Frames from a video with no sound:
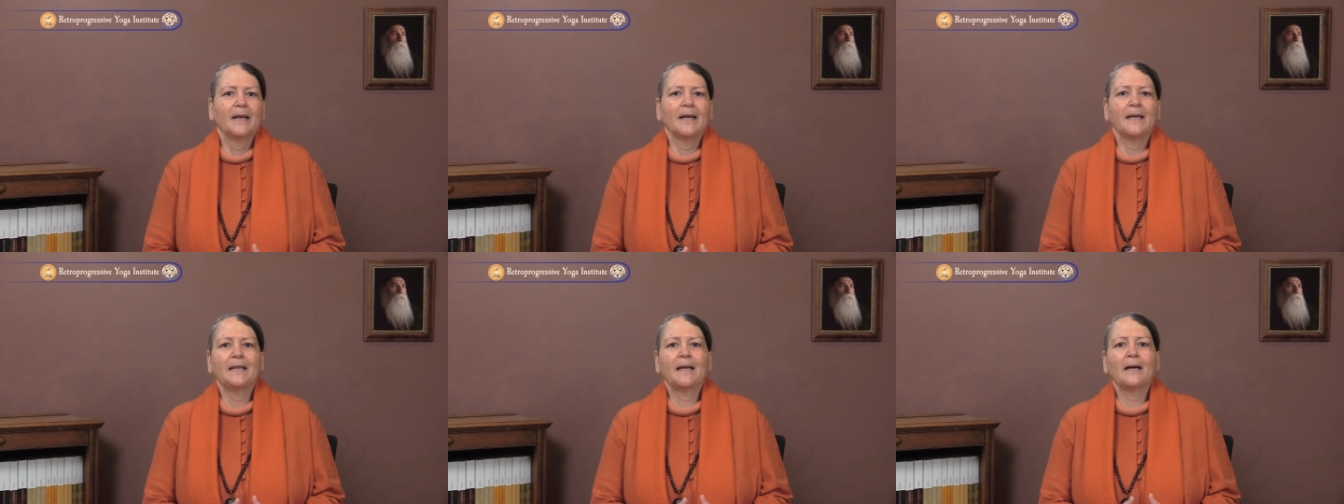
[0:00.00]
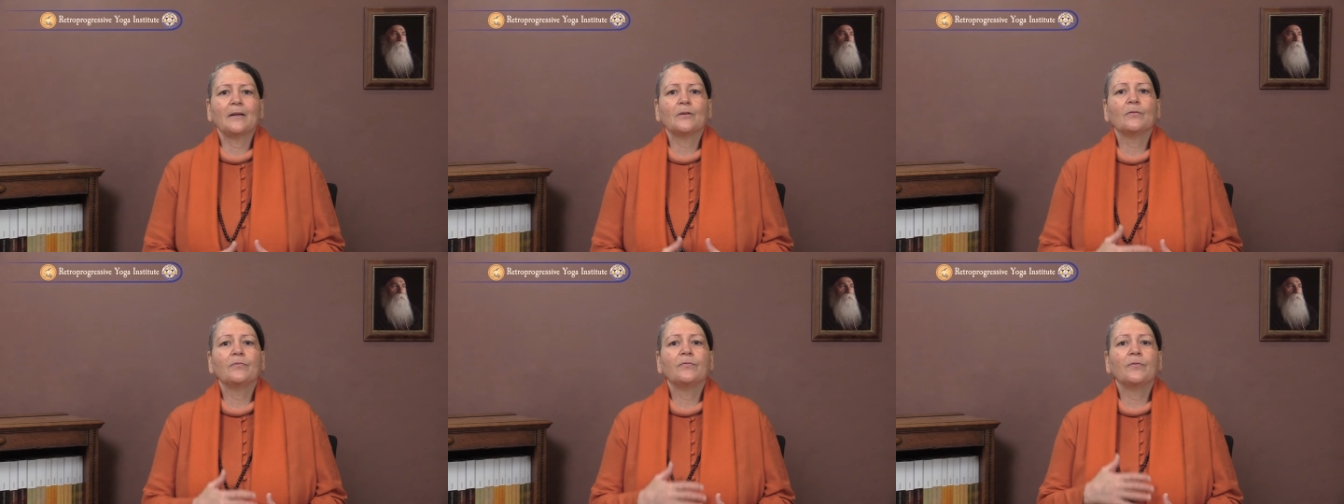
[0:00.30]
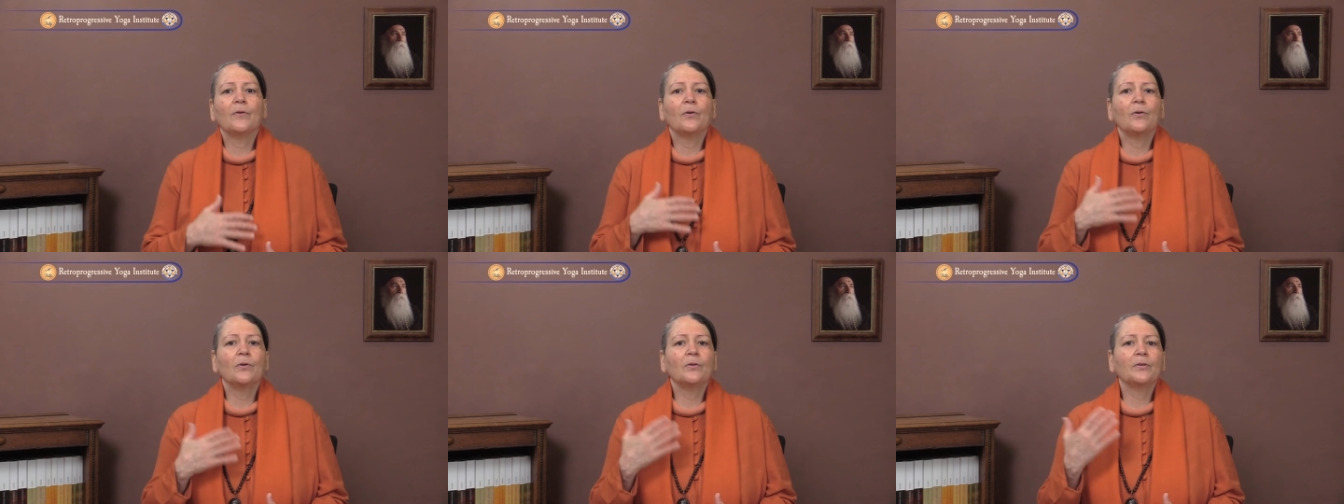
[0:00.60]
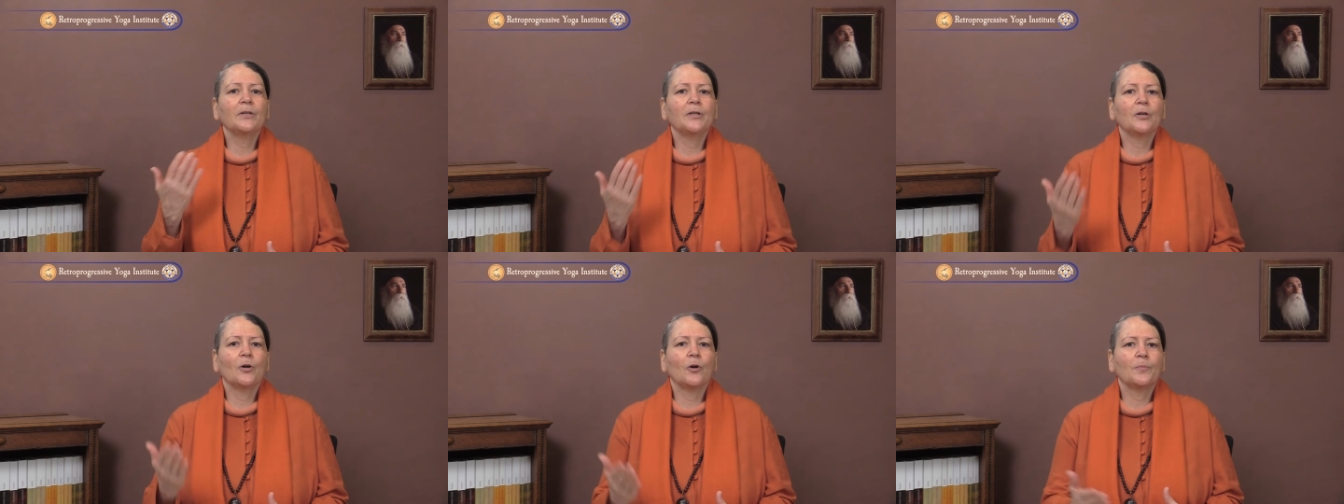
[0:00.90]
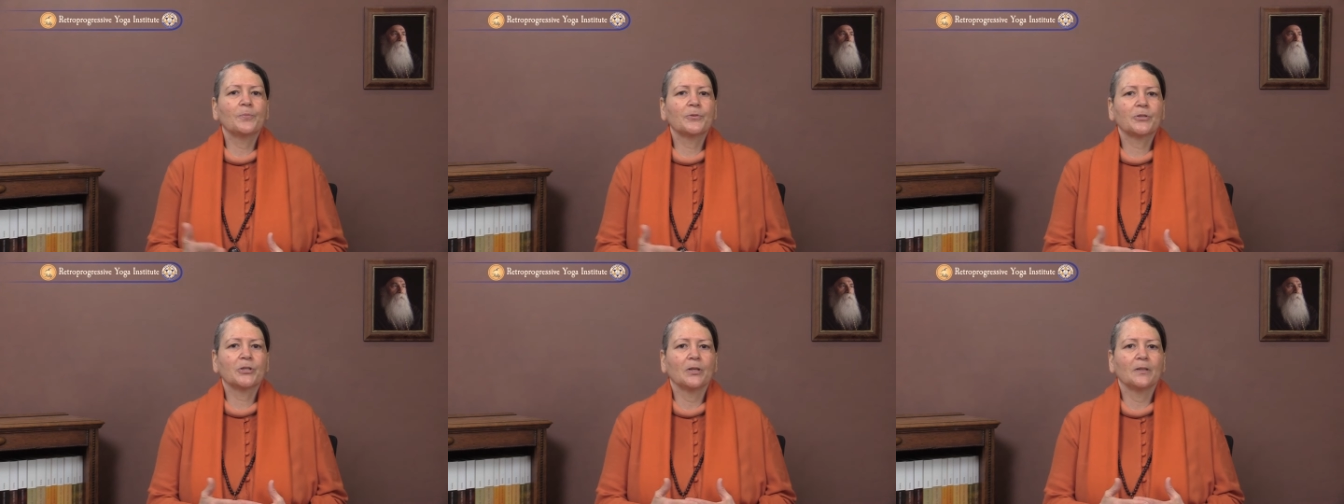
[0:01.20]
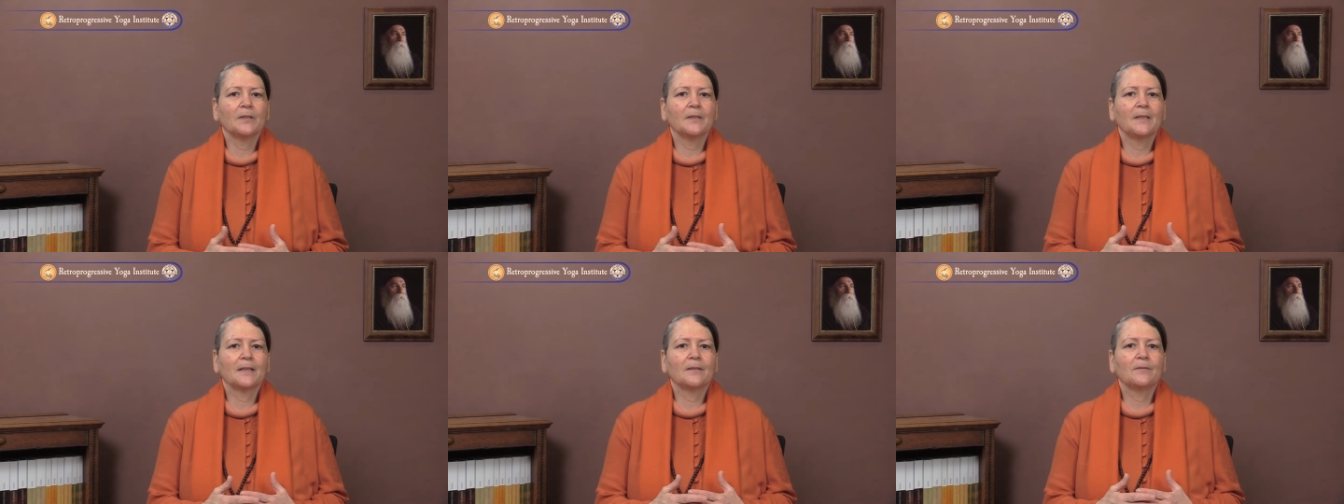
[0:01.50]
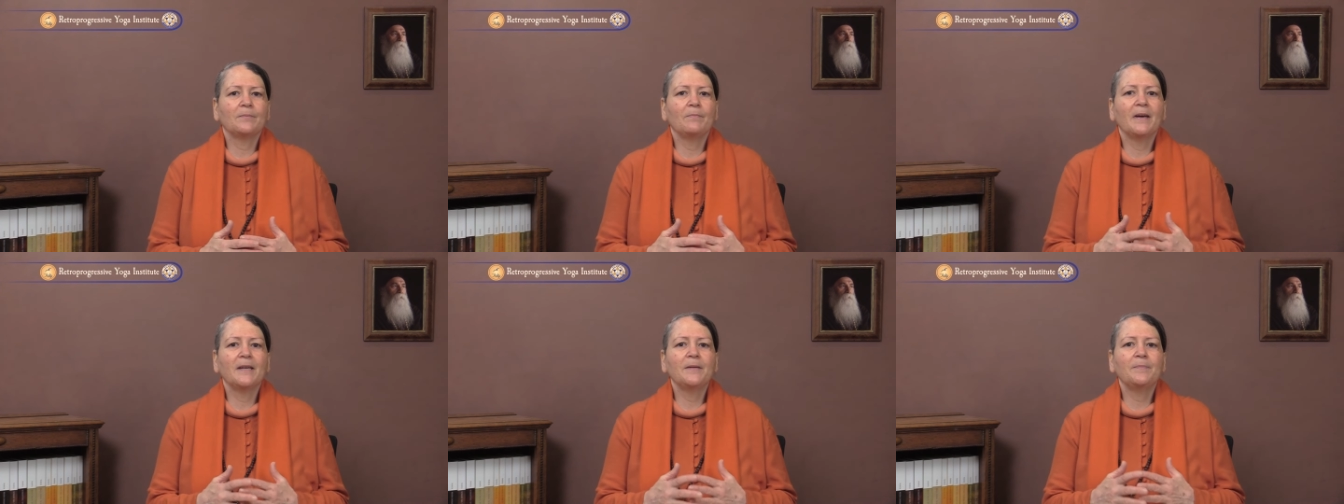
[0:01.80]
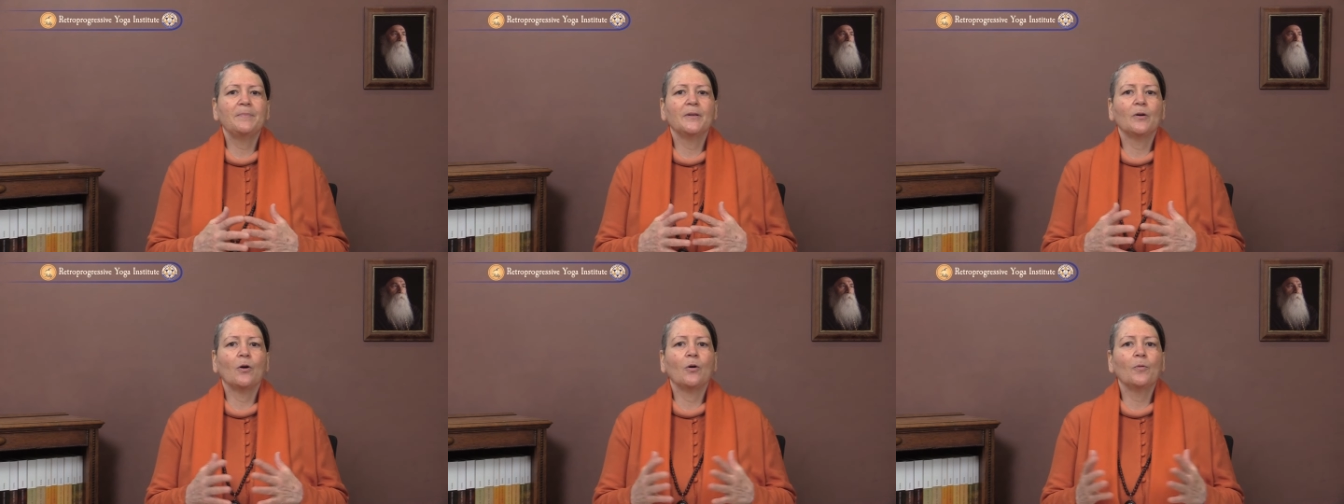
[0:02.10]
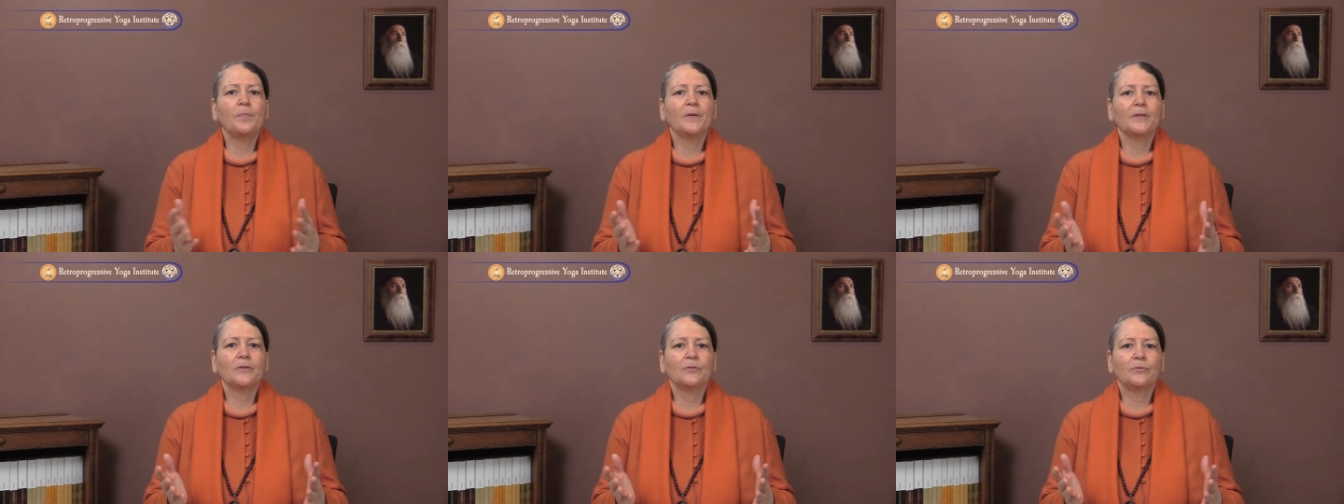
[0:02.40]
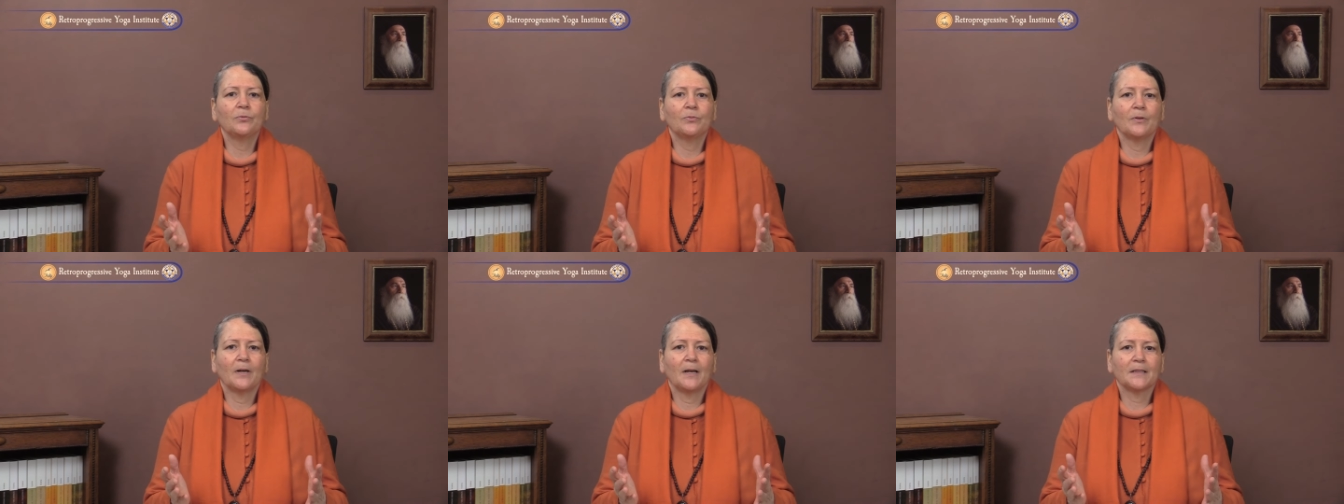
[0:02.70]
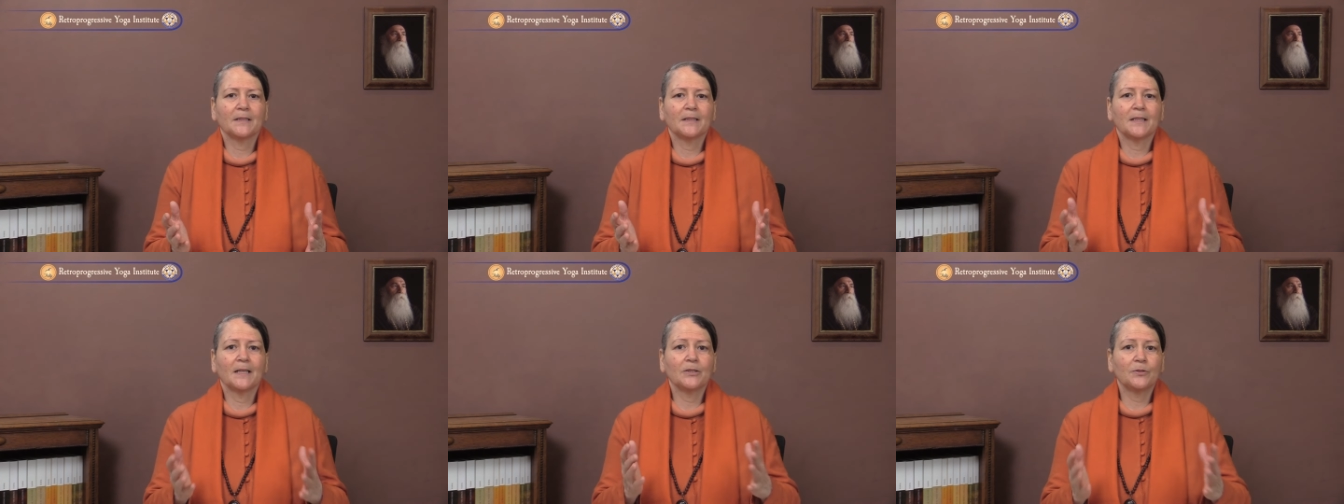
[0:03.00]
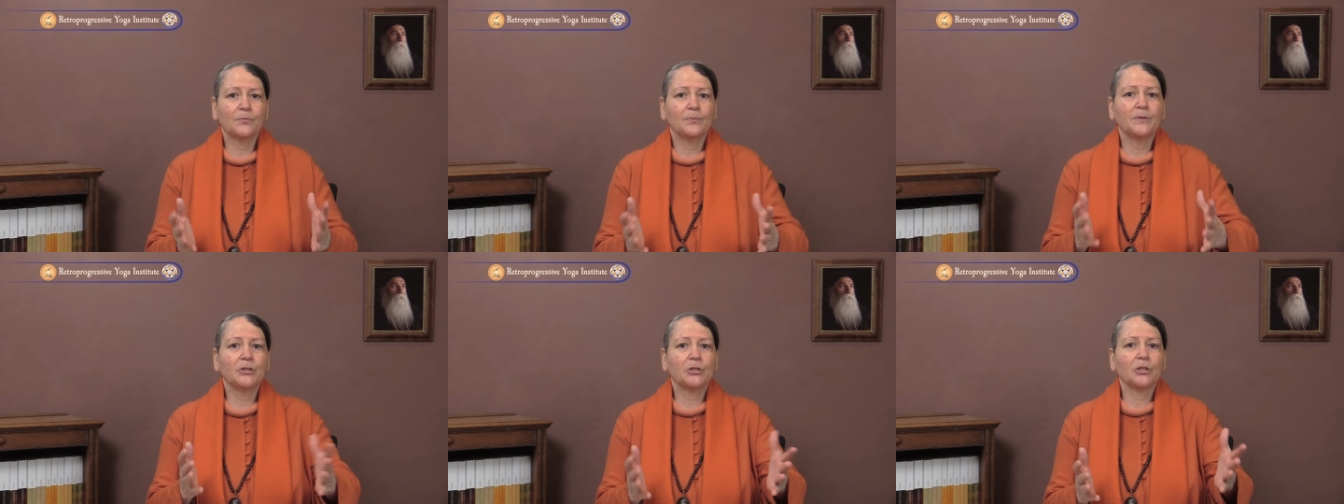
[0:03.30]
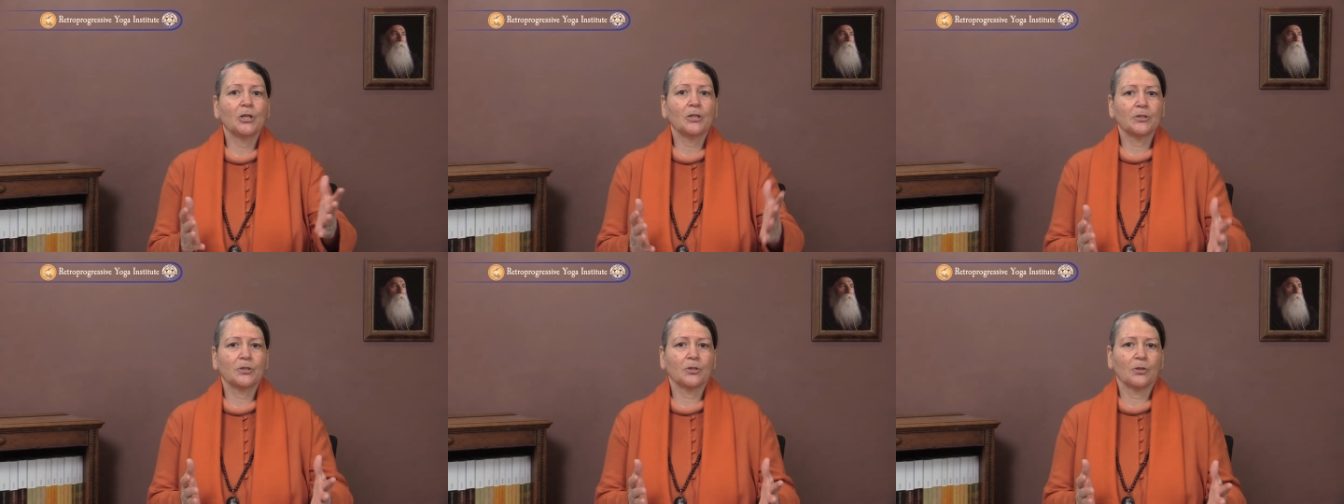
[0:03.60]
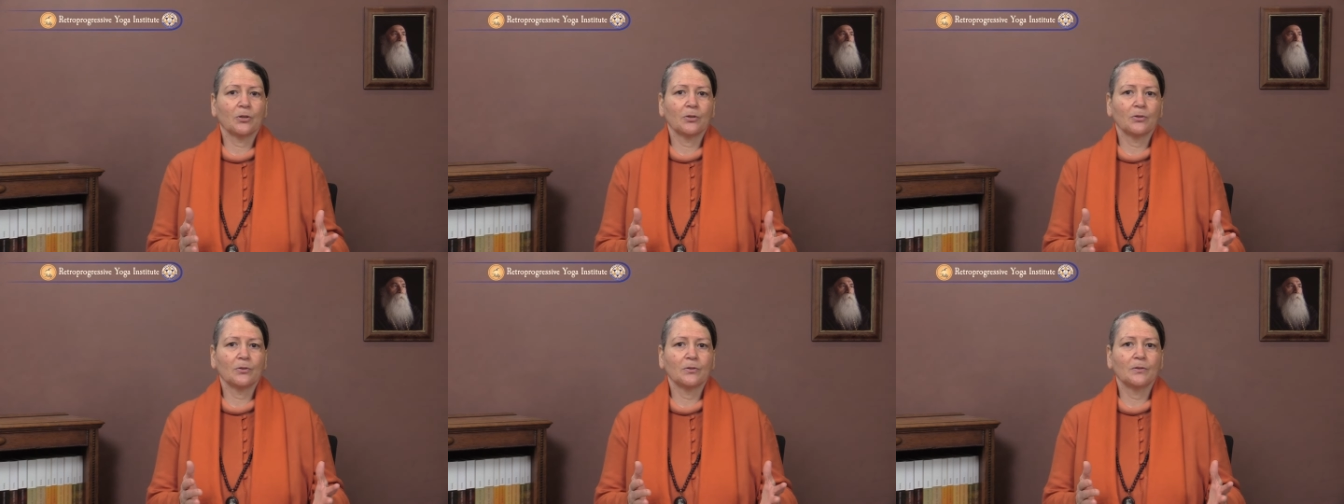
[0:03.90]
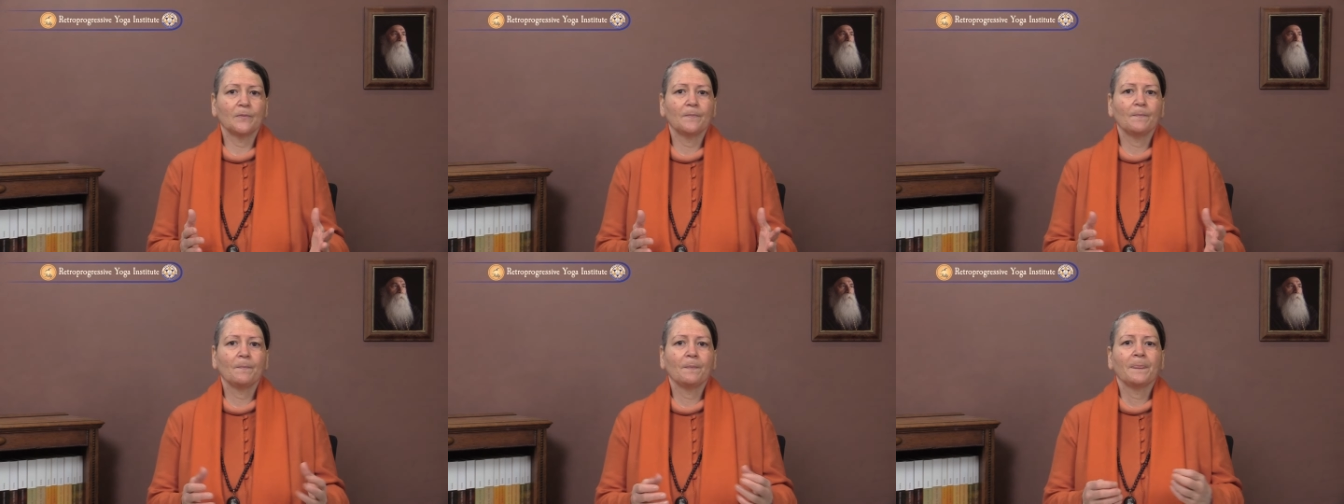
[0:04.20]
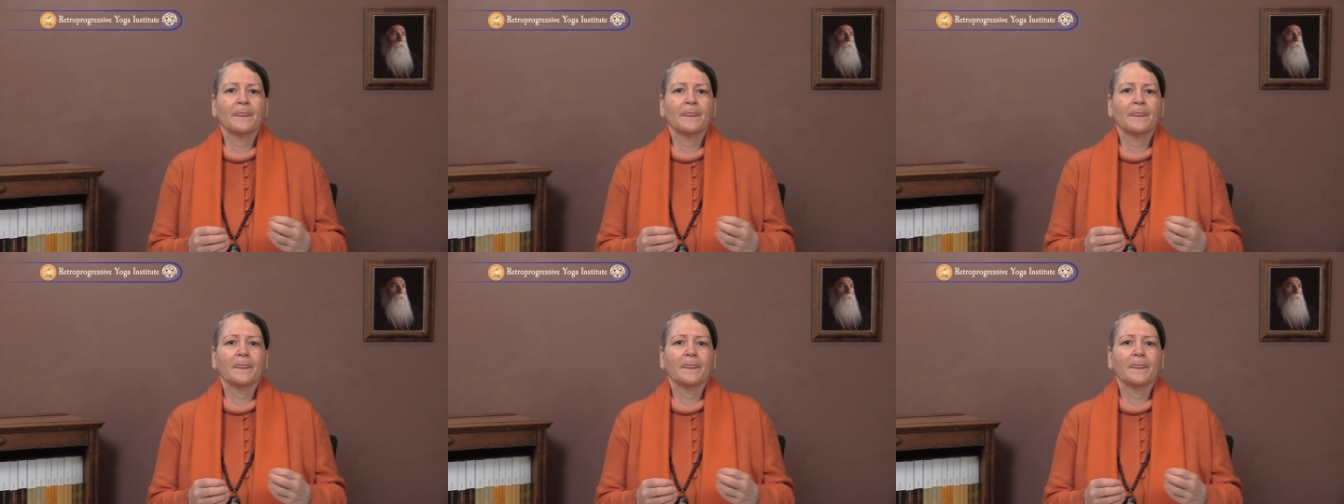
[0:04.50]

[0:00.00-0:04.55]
And out of all the options that may be open to us, as we just heard,